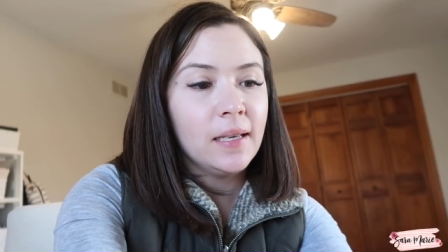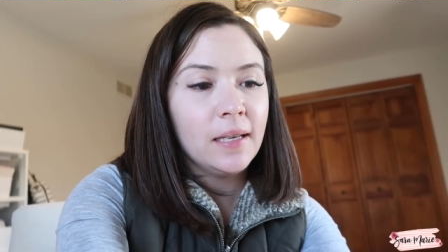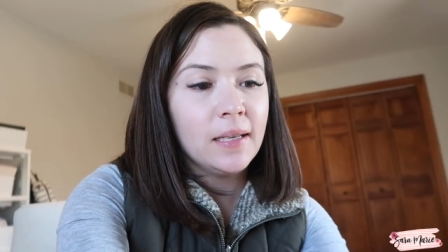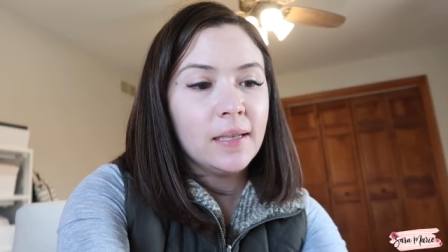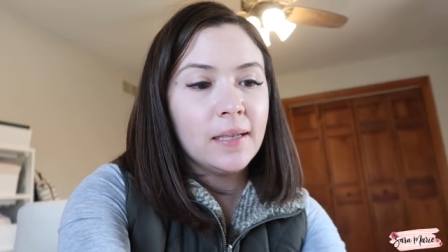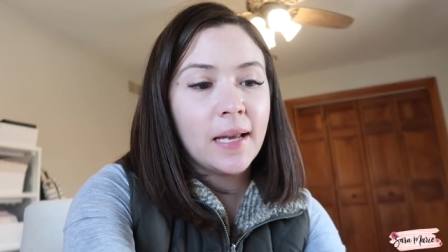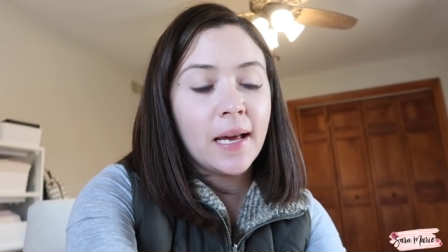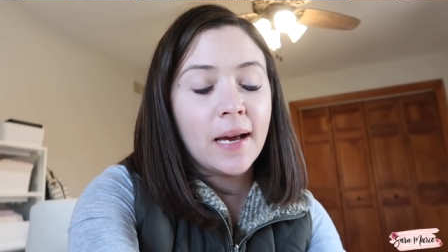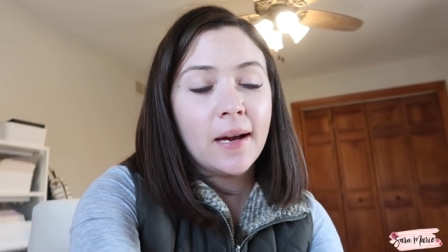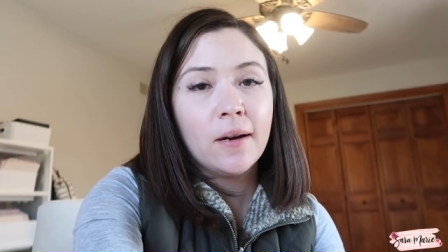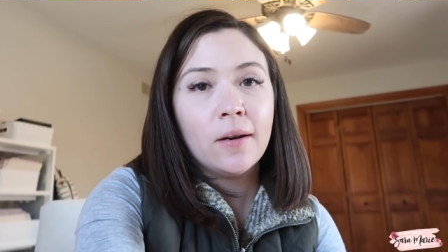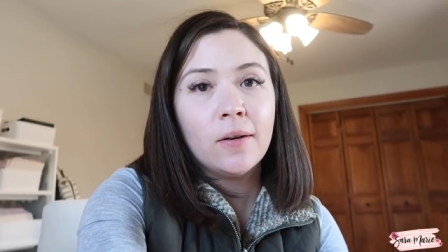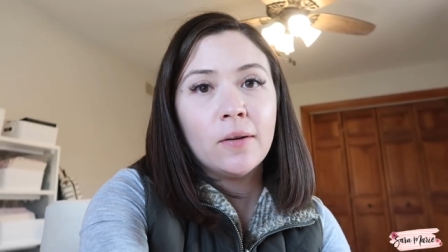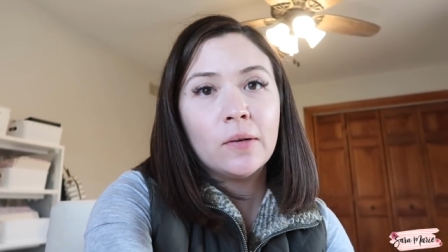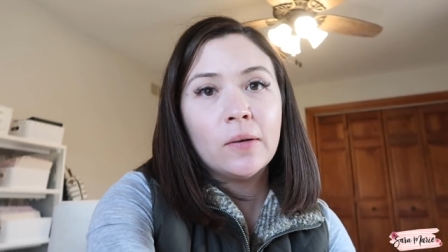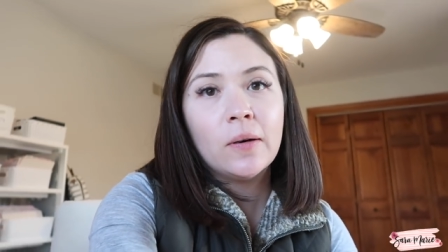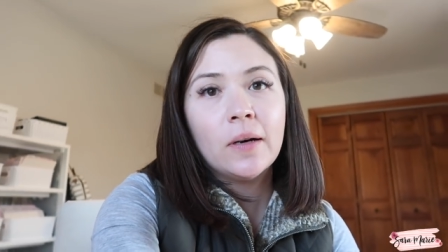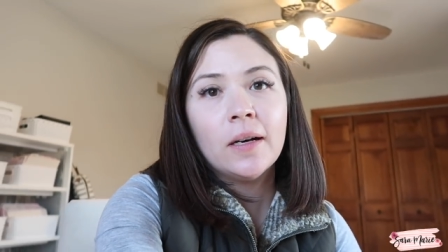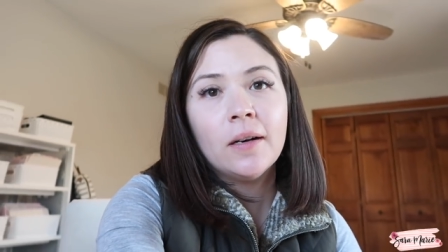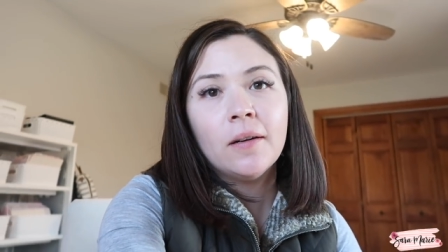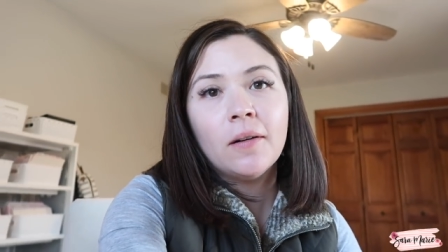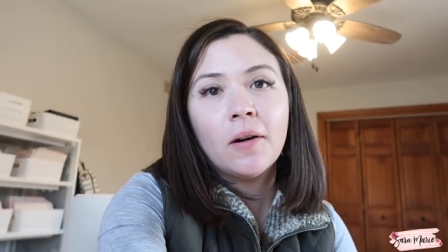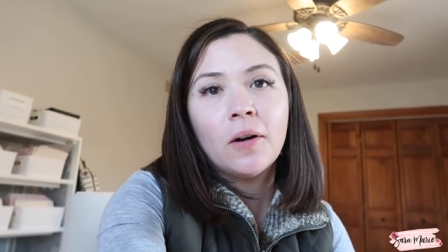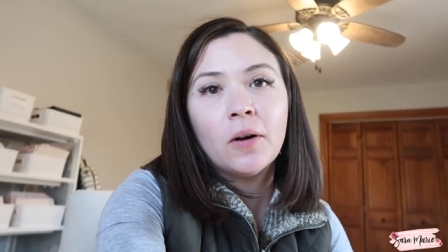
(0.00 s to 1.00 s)

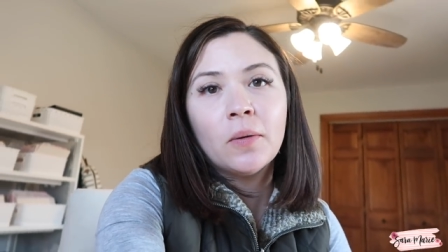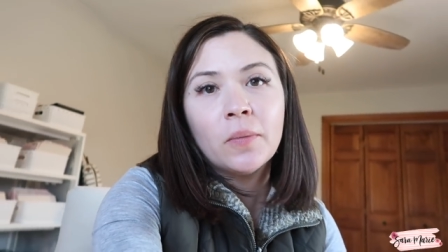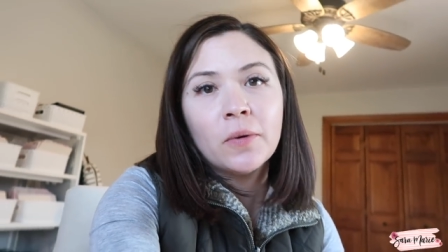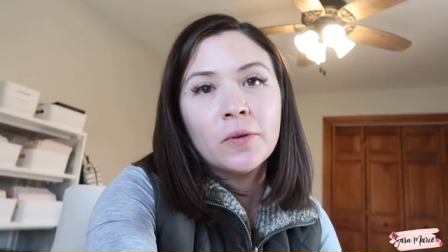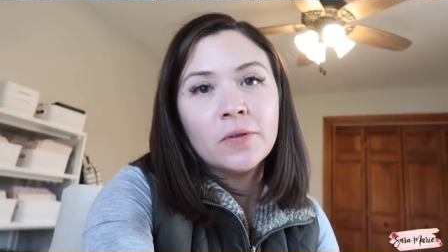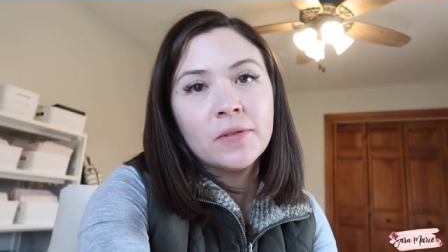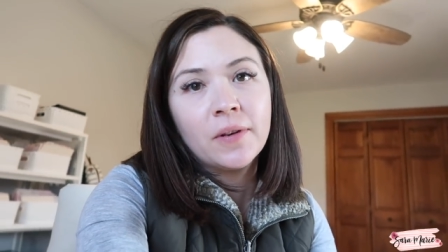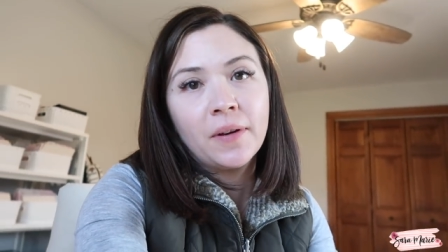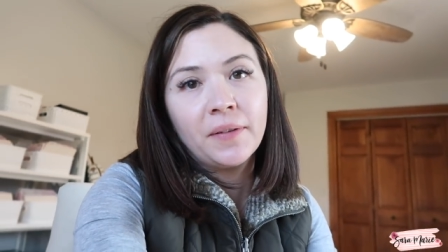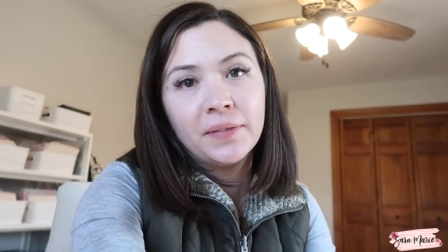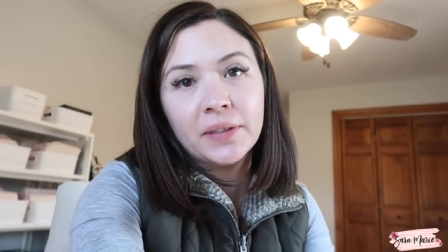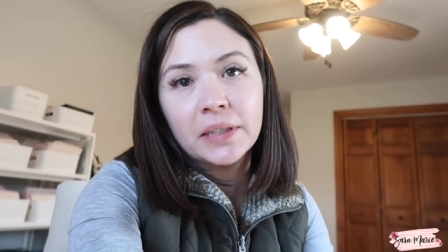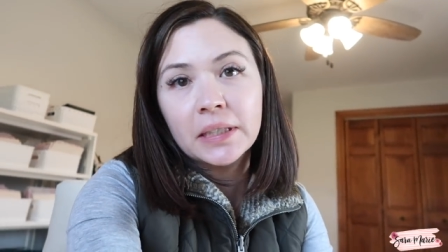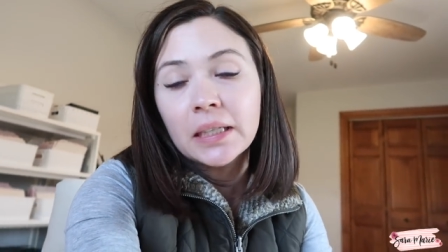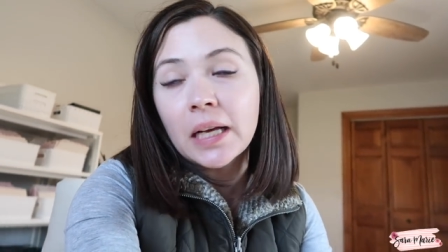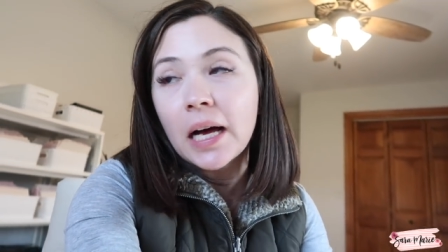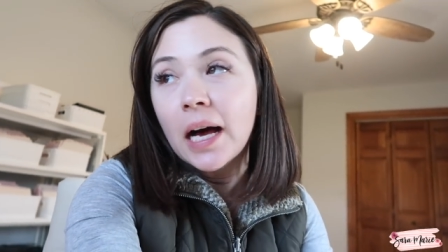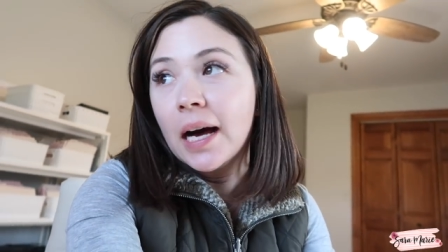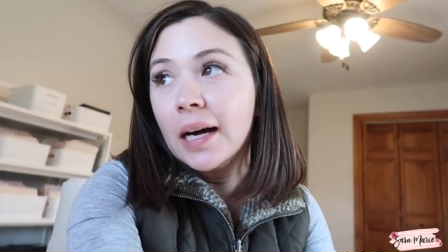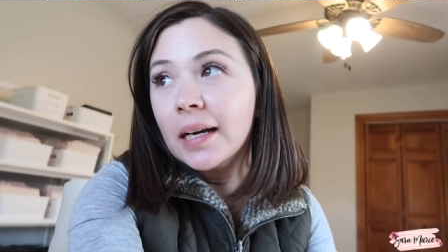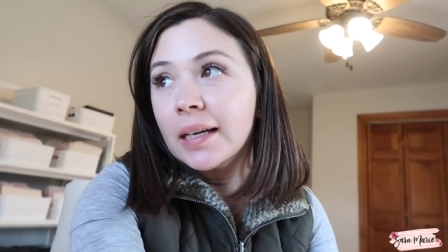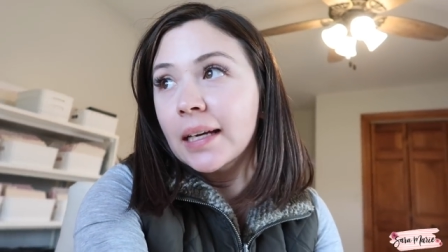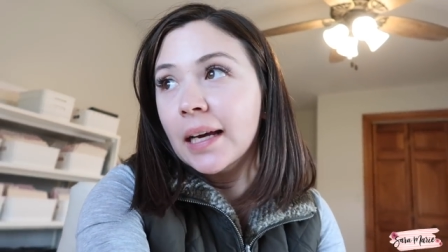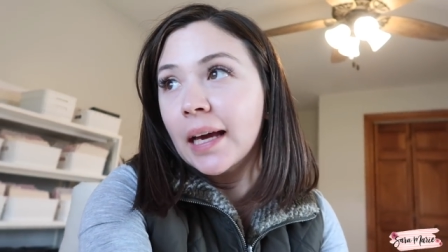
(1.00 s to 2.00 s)
now almost five
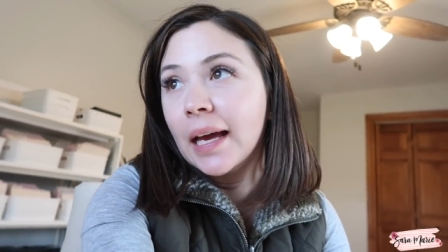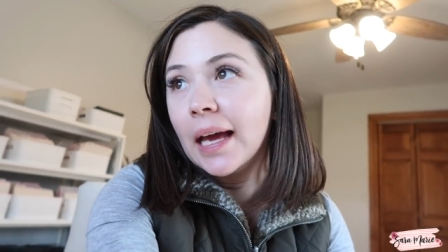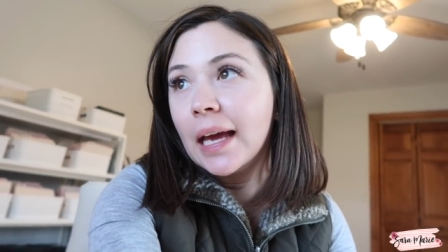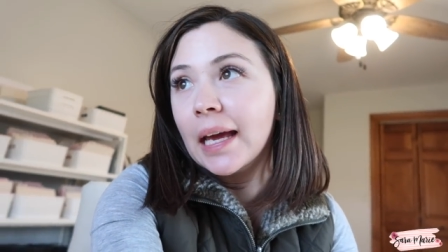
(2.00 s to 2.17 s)
o'clock